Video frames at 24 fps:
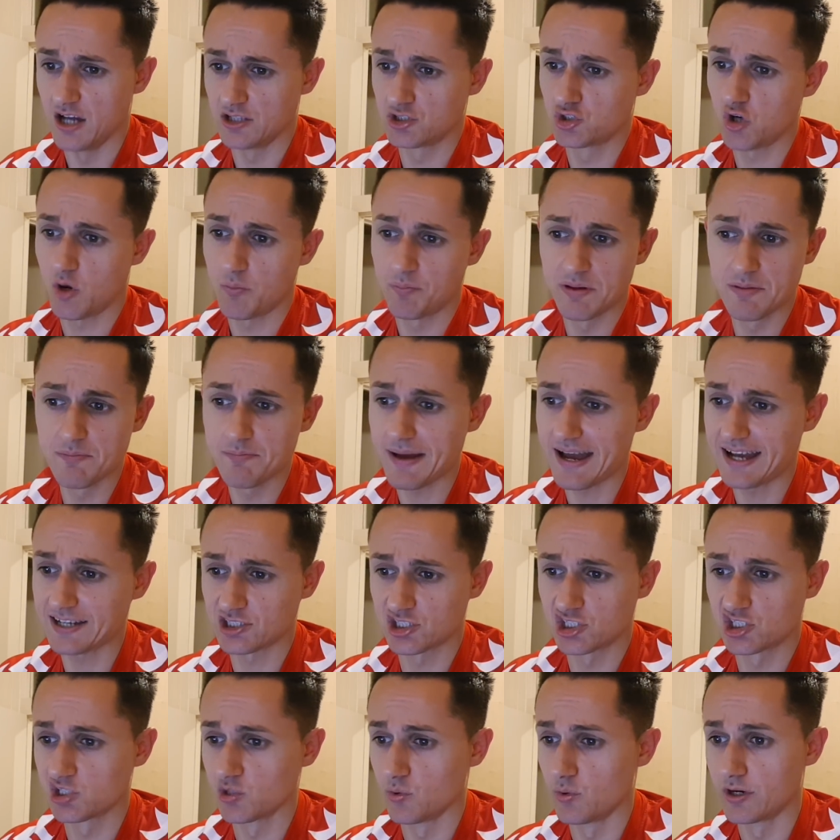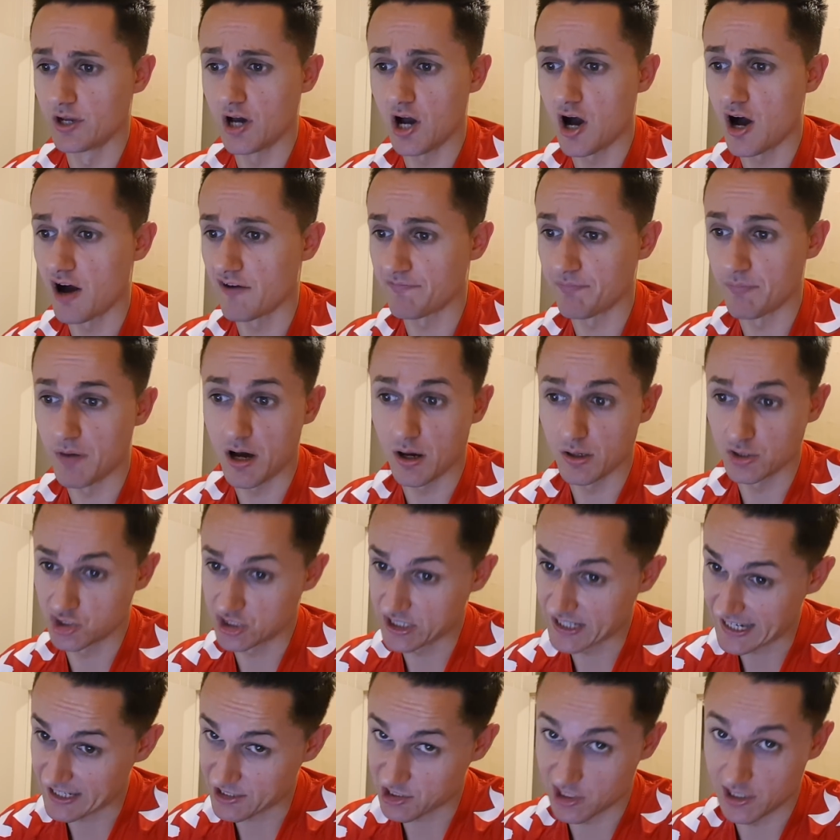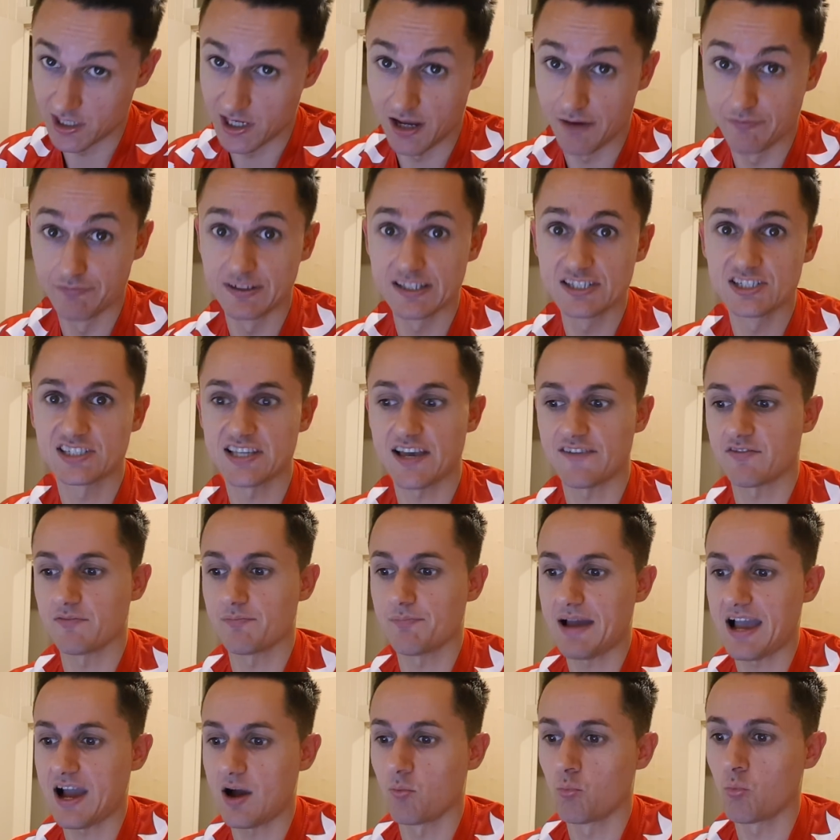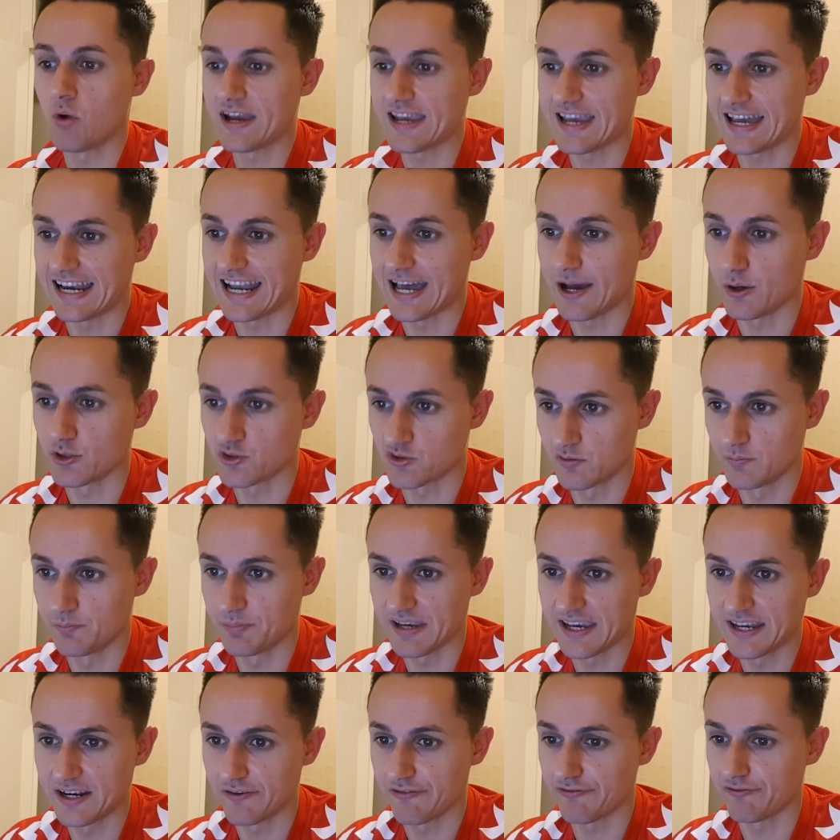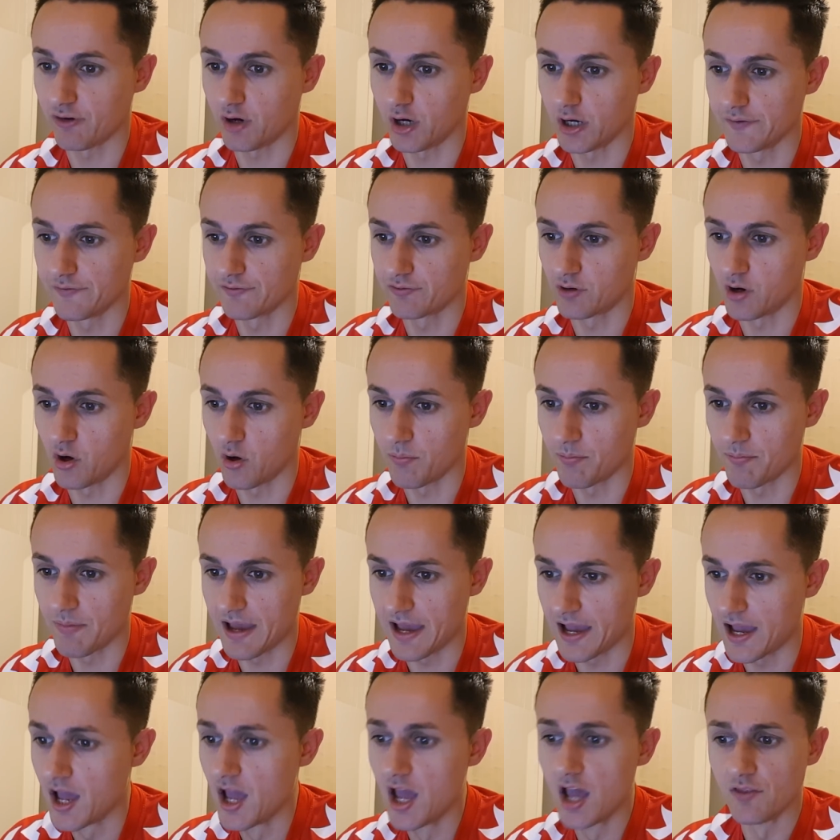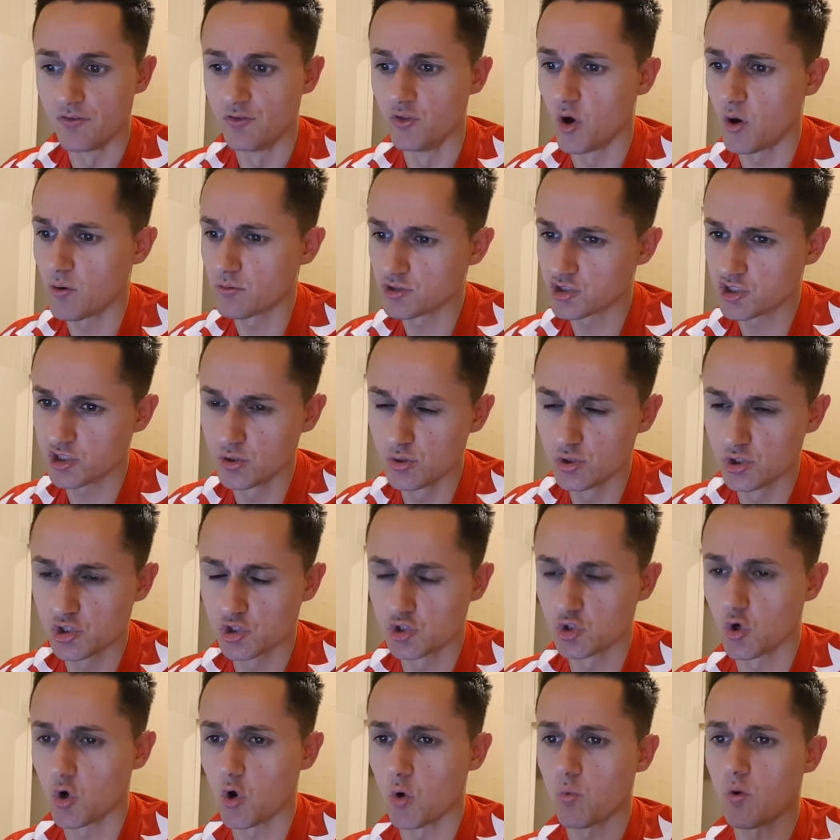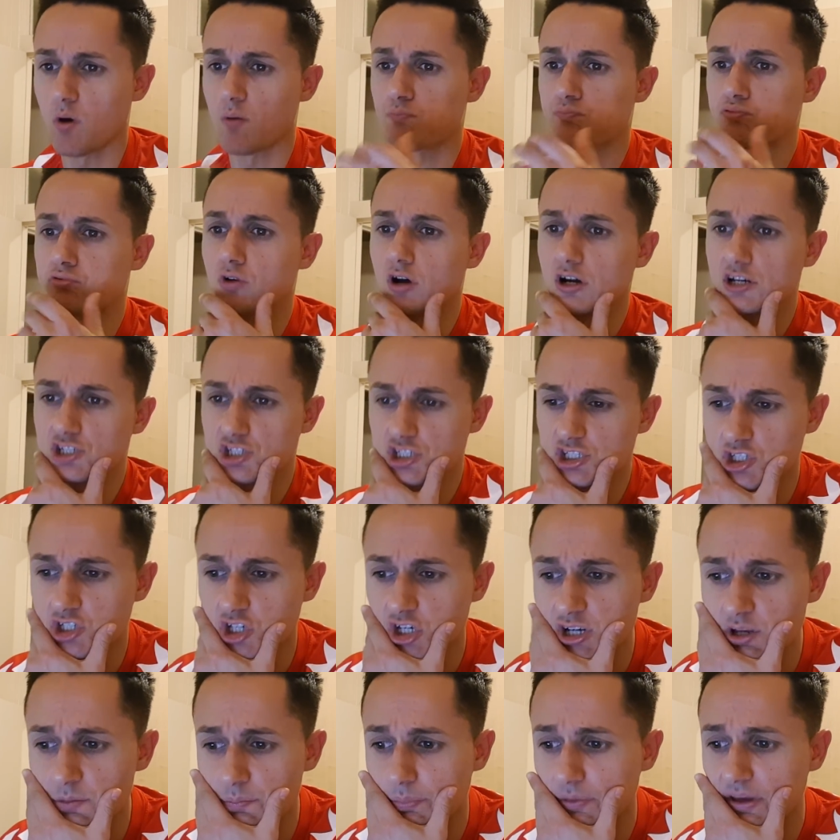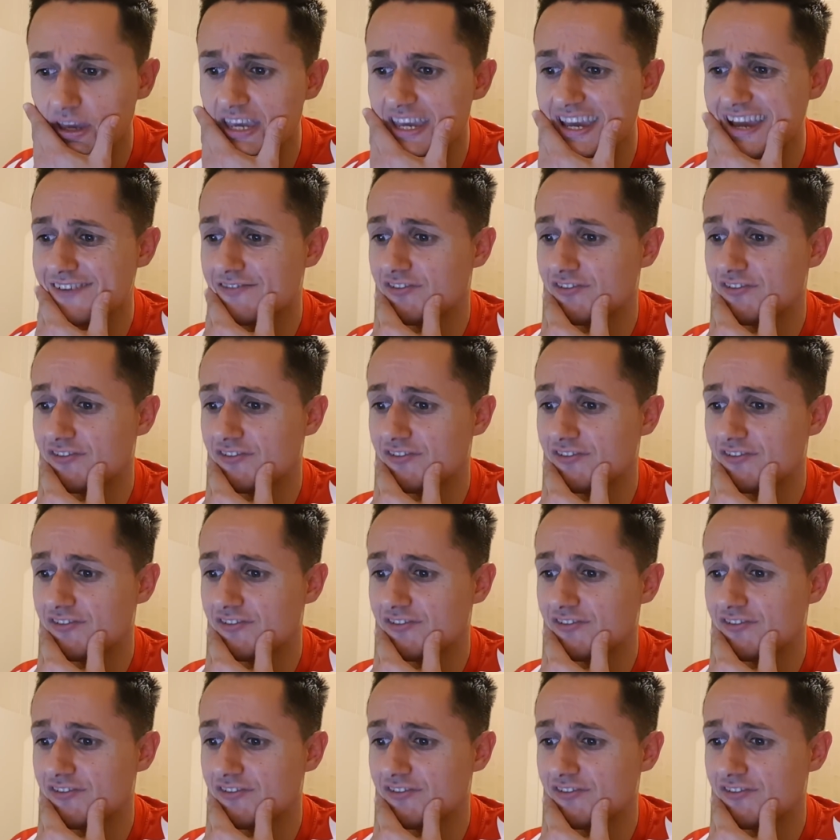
Dropping back to 2.5 miles, she gets a lovely £7 weight allowance for being a five-year-old mare. Not too sure what price she's going to be.